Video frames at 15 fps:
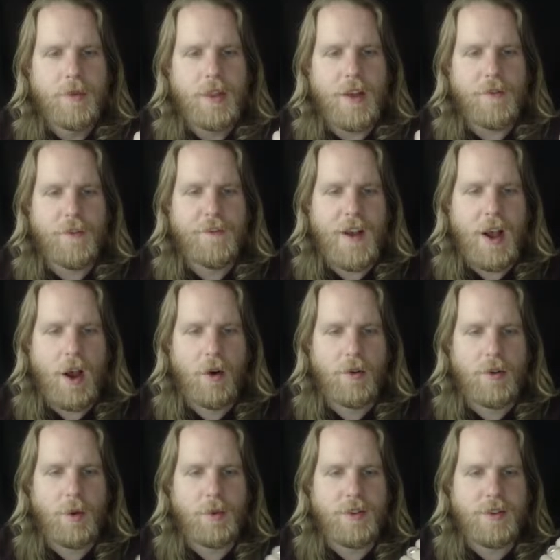never found
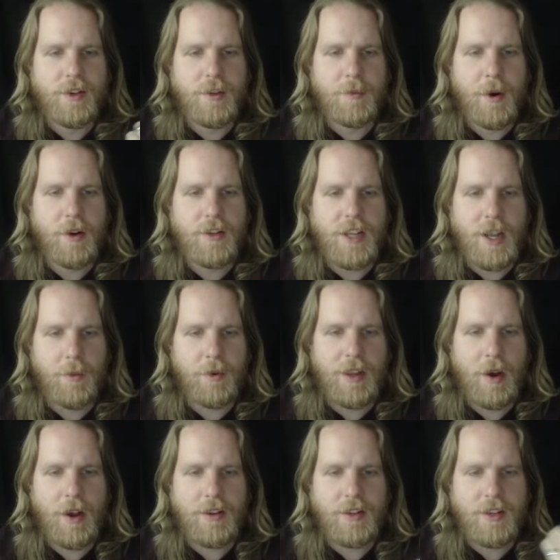it. With his disappearance, Imrith
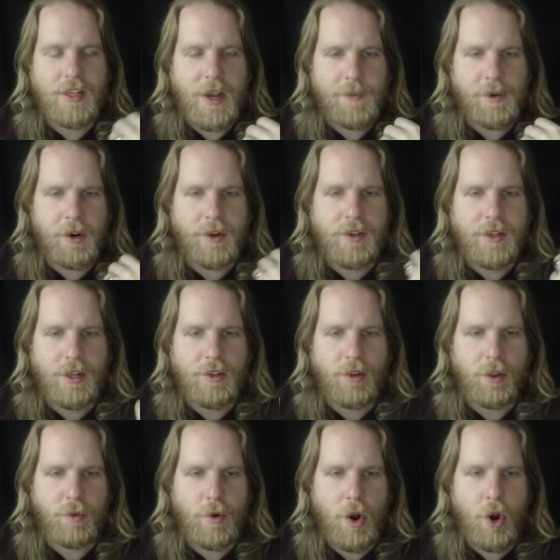now has the scepter and seeks the
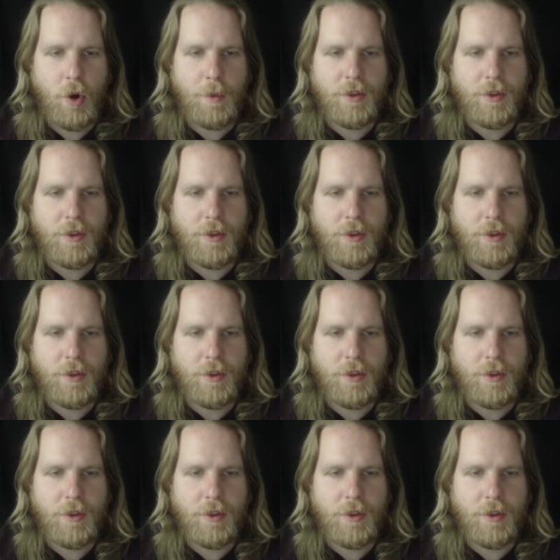throne,